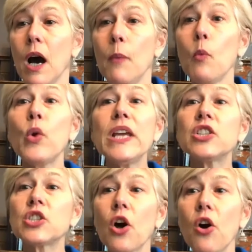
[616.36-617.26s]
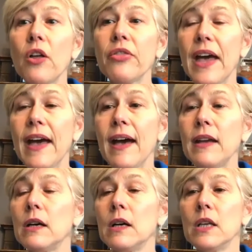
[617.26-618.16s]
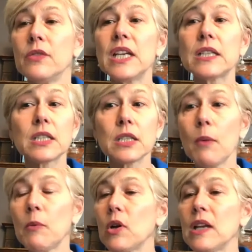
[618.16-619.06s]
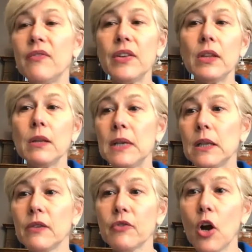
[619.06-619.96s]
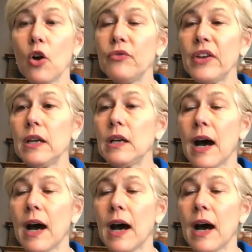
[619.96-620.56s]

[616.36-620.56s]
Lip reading: We saw that this summer, even in the middle of COVID.